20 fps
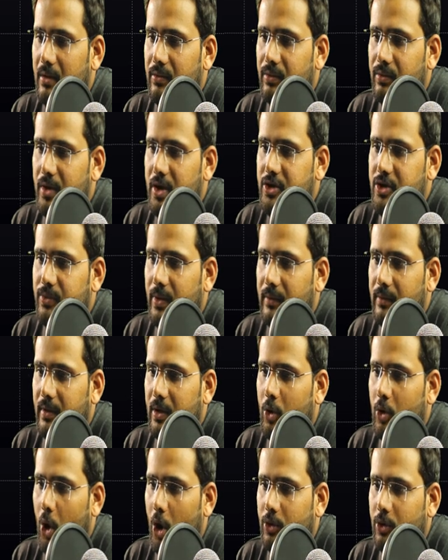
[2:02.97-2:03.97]
one, we got
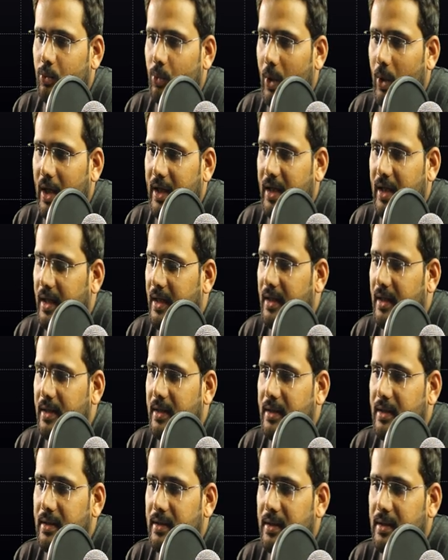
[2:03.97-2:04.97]
one here,
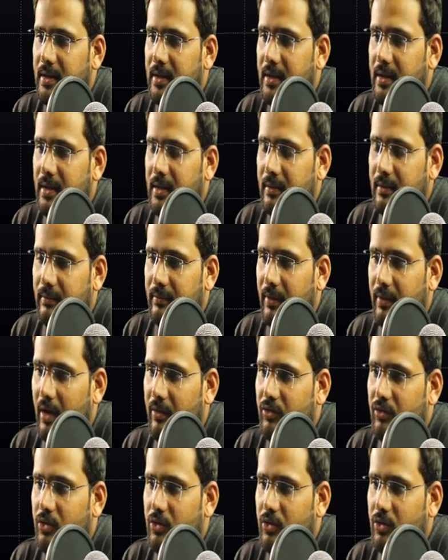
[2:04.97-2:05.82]
wave 2